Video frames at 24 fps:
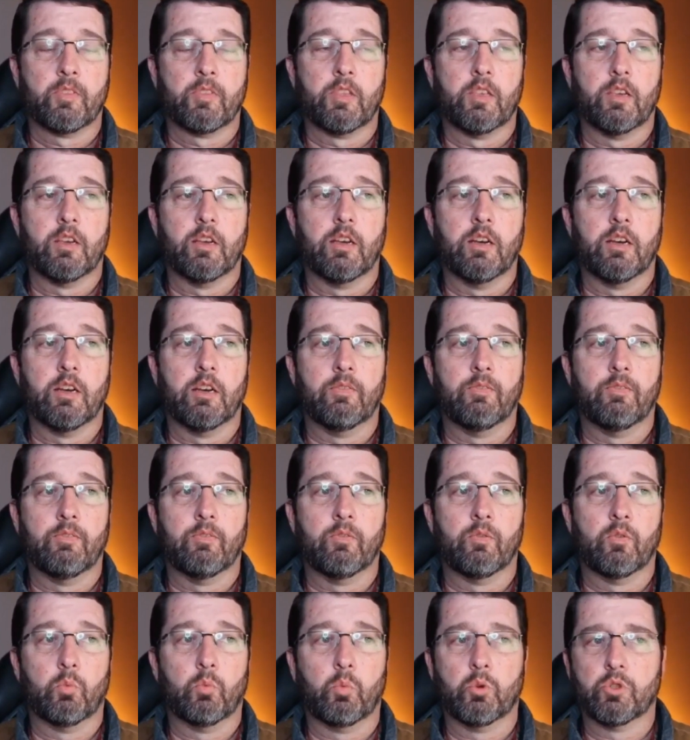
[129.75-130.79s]

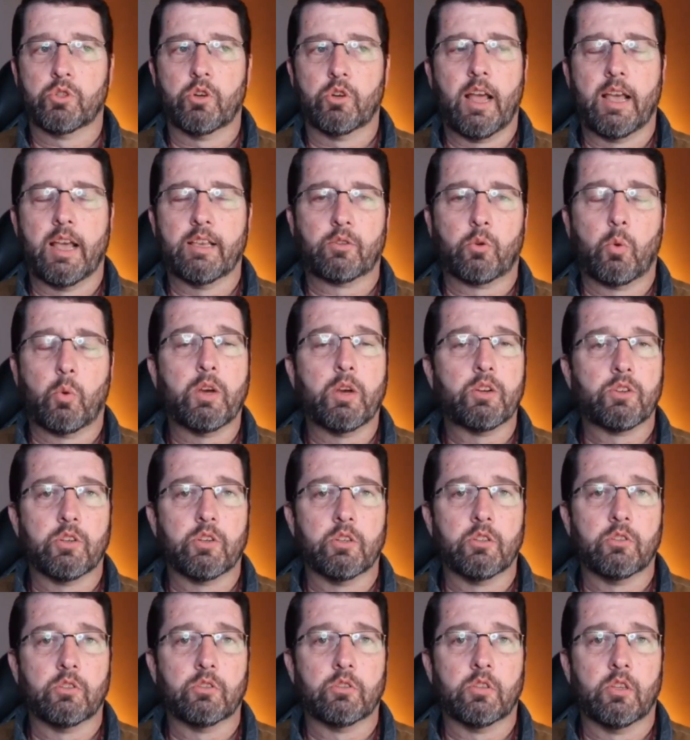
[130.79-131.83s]
we're starting to ask
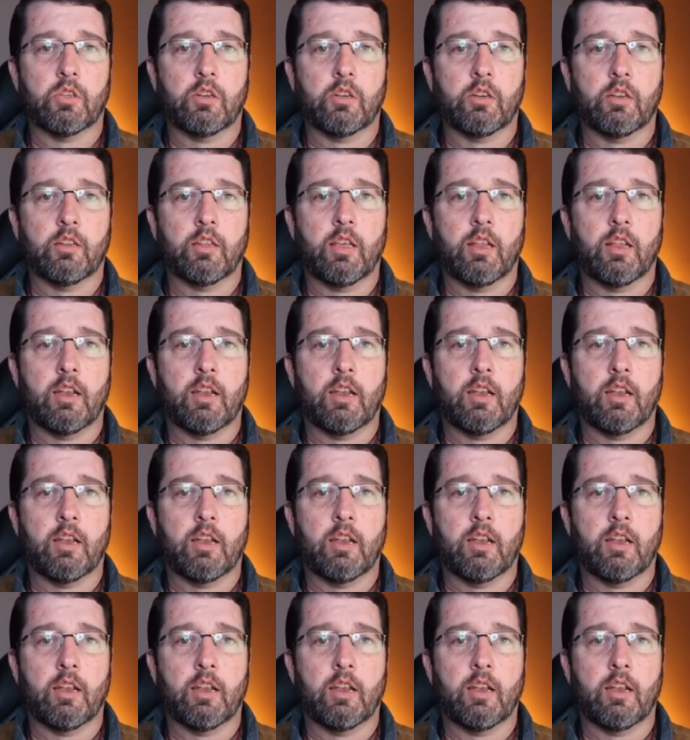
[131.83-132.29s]
questions and